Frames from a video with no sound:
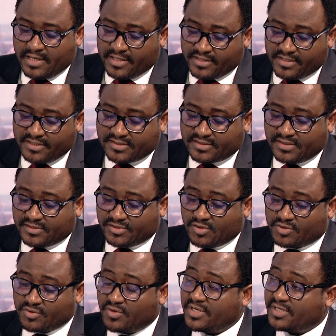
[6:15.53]
This is not
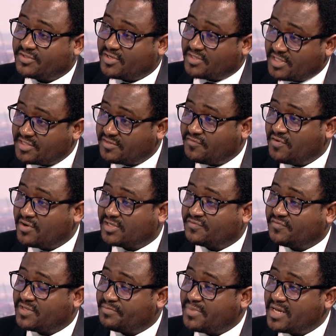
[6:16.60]
only a strategic focus for
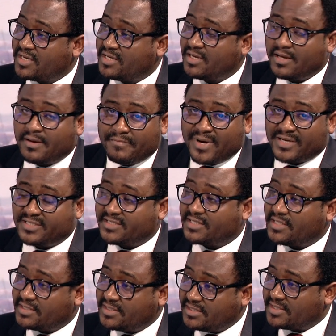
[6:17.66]
the bank, but it's a,
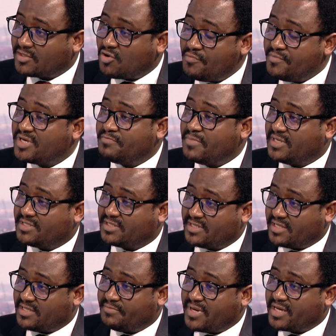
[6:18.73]
it is a commitment
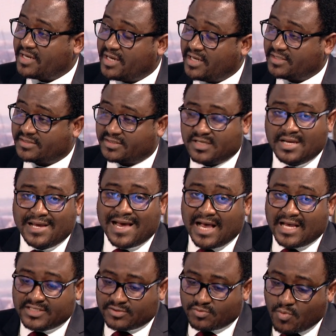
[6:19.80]
that the bank has
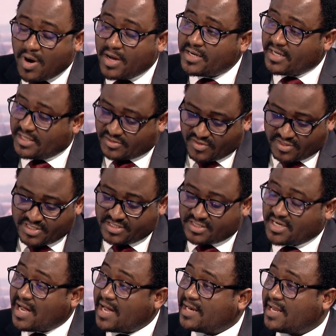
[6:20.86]
as one, a strategic
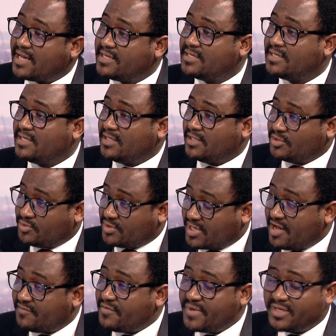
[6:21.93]
ally to the
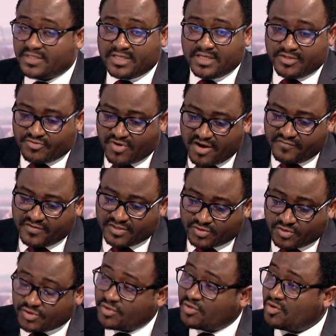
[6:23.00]
government in driving
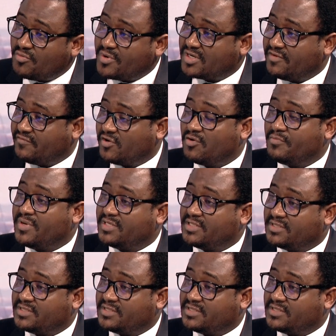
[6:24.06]
socio-economic development in